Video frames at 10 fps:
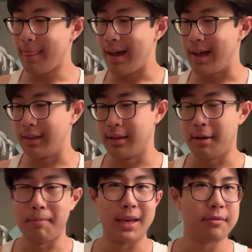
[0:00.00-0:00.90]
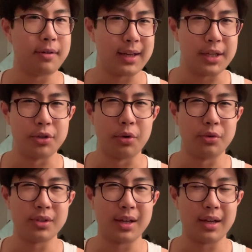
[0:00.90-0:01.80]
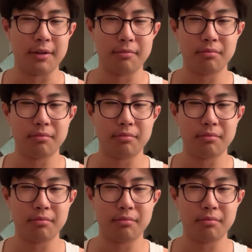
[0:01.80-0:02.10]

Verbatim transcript: and uh, make funny jokes, uh,